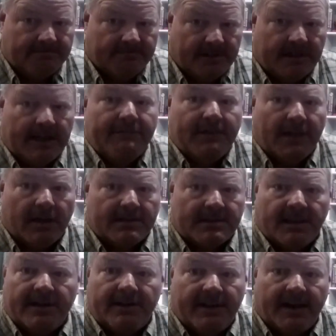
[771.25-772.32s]
Navy
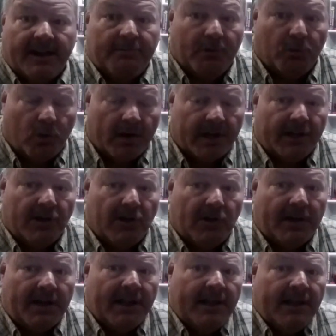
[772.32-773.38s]
oscillator that I'd been working
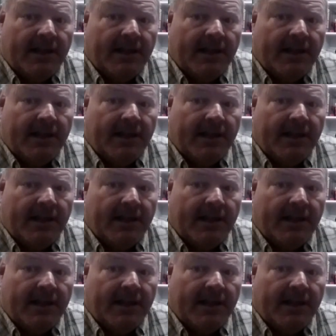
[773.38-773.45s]
on.